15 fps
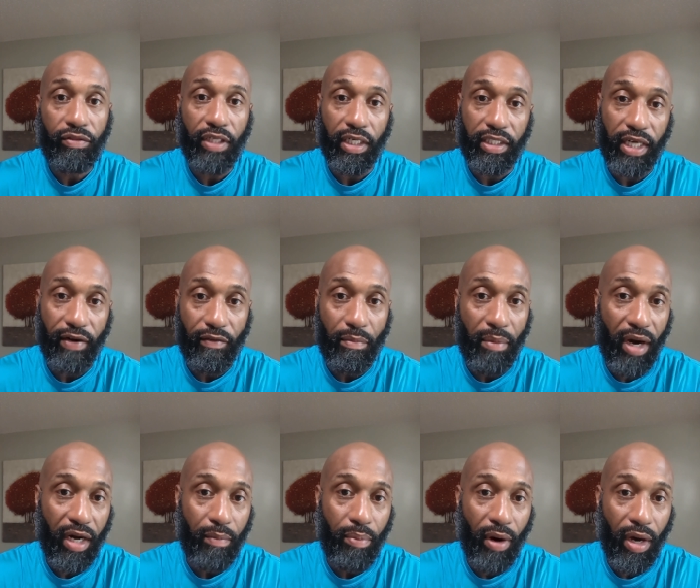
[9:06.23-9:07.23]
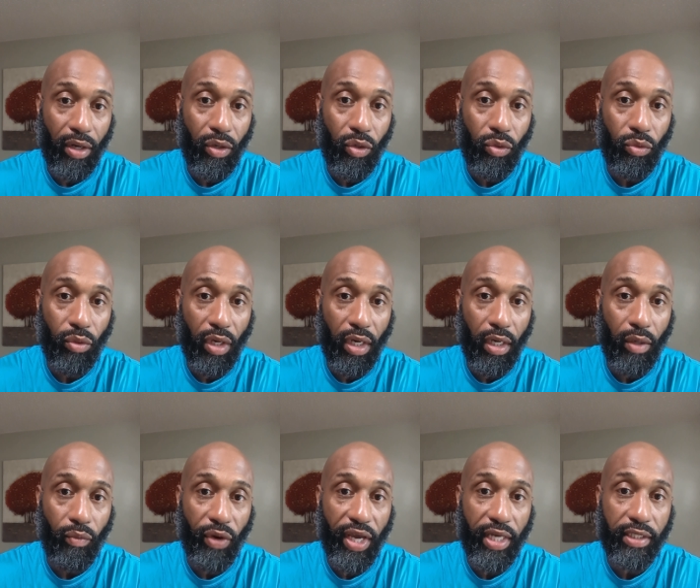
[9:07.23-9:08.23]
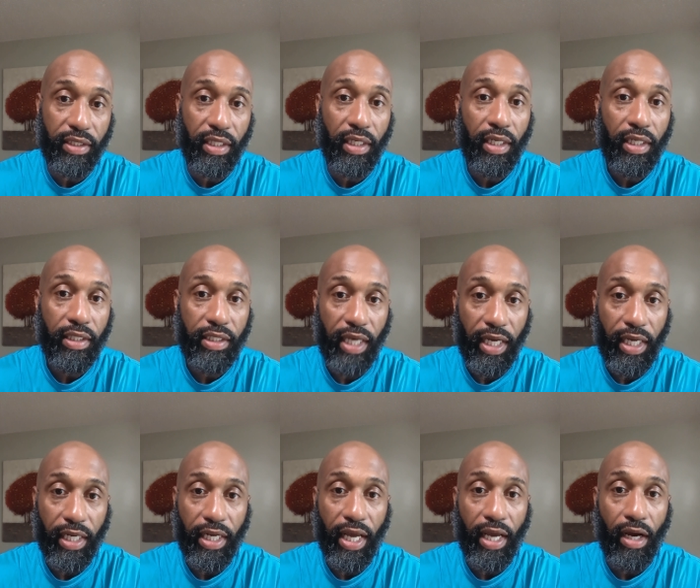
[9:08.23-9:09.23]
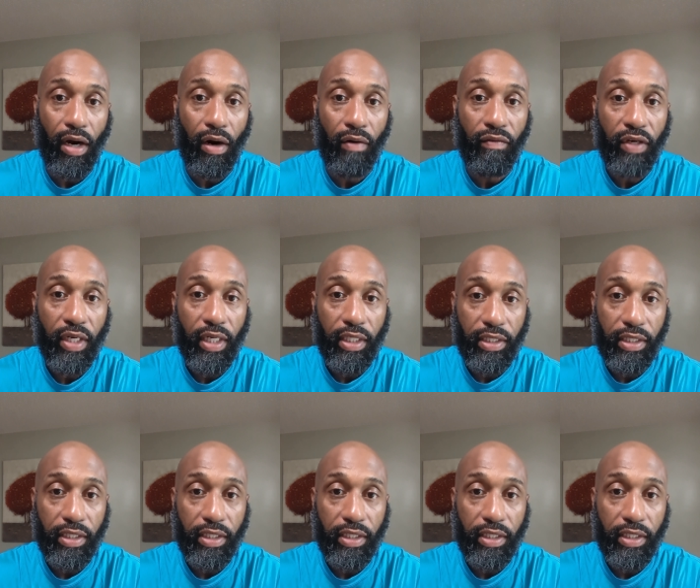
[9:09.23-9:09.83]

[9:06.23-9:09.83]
Touch everybody part on uh, Wednesday, take your day off.